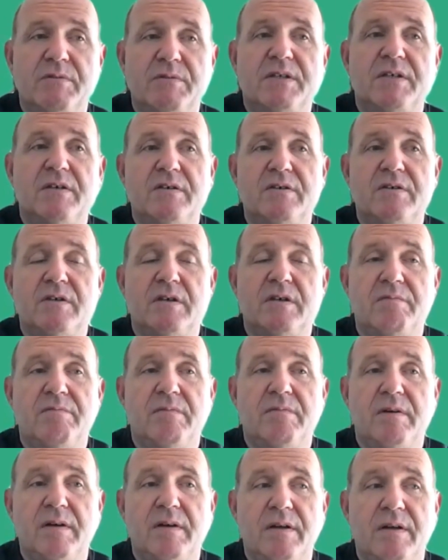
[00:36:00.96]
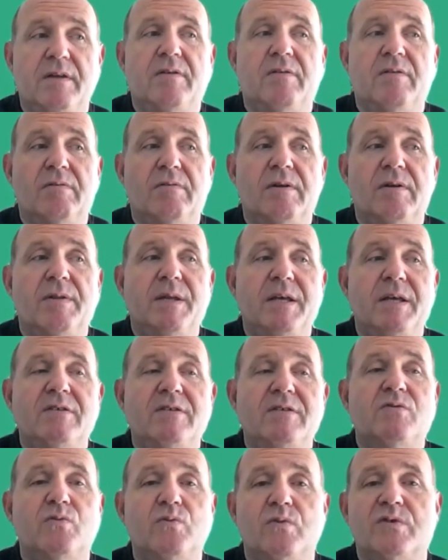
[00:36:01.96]
because of
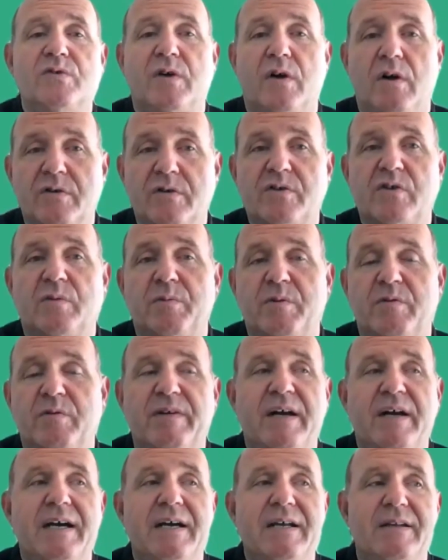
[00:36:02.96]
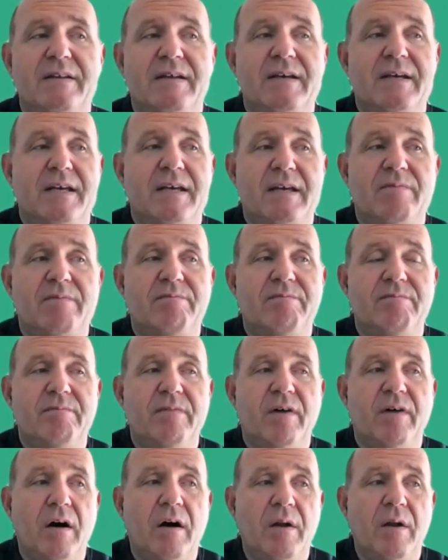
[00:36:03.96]
these tools also provide a
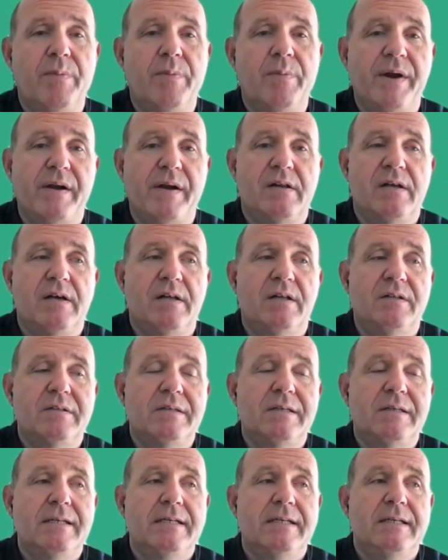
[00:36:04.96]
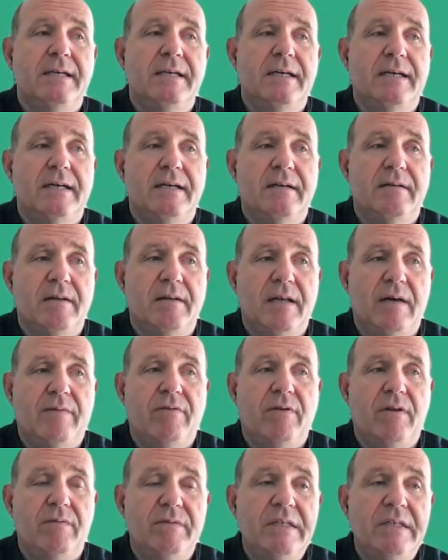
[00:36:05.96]
unparalleled
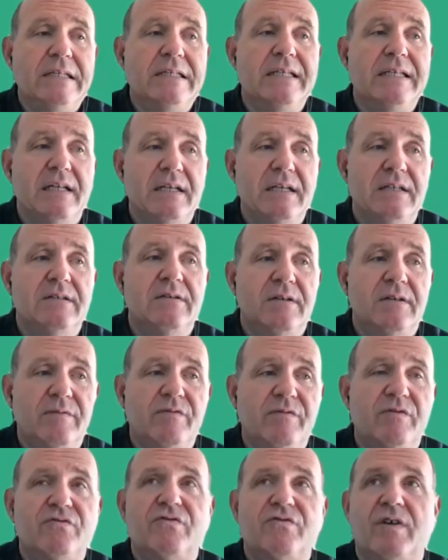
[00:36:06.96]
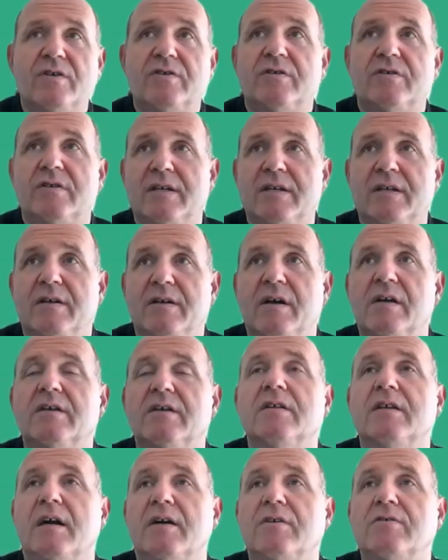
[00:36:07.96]
level of detail into the infrastructure and the
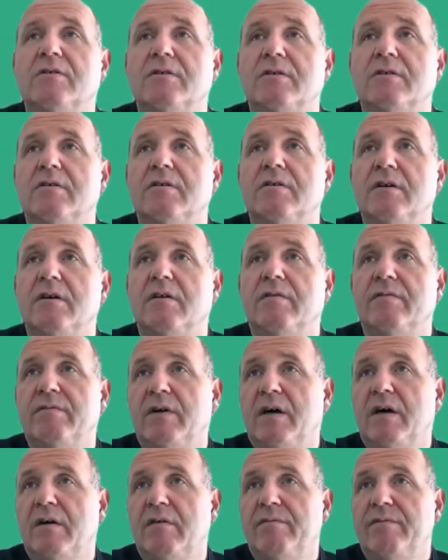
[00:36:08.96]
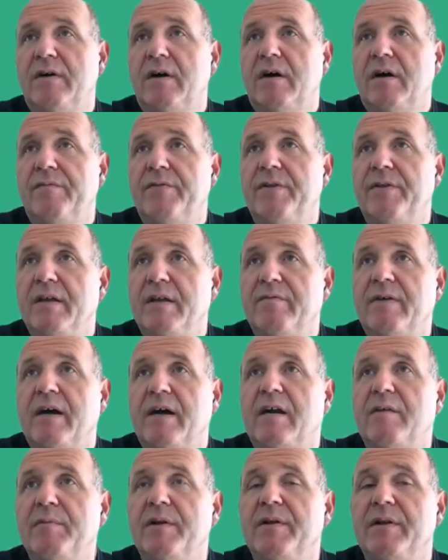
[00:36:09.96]
architecture of the
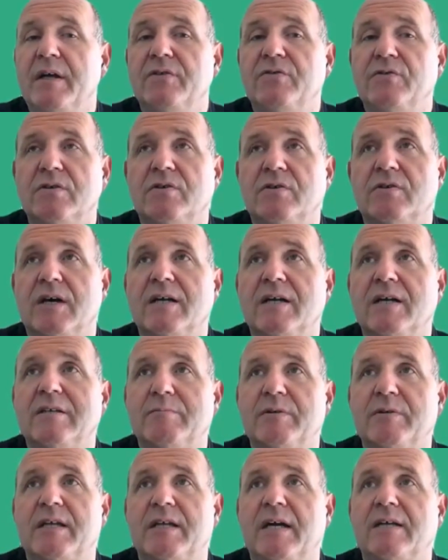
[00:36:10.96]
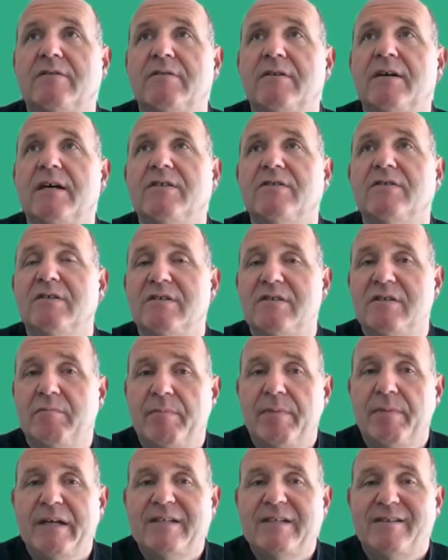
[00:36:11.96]
environment that you're trying to protect, right? So
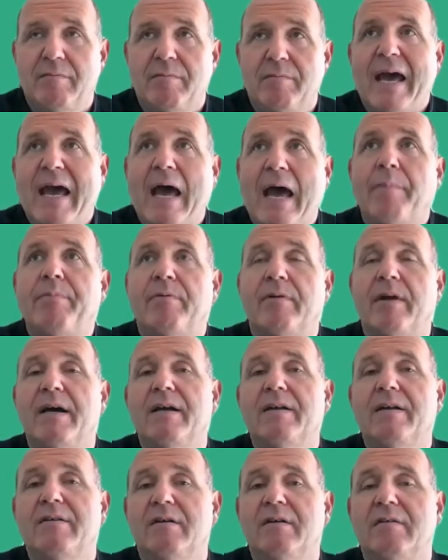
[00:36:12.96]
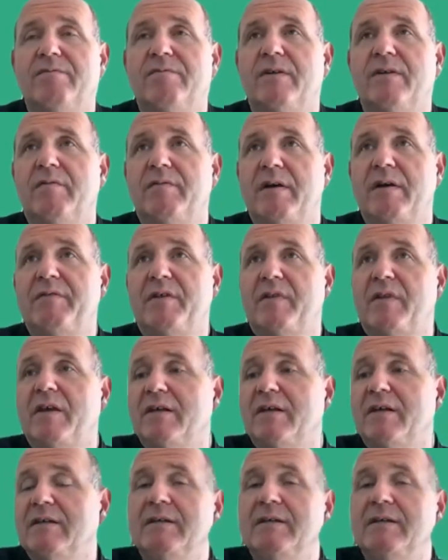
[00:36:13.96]
it's the map, right, of everything.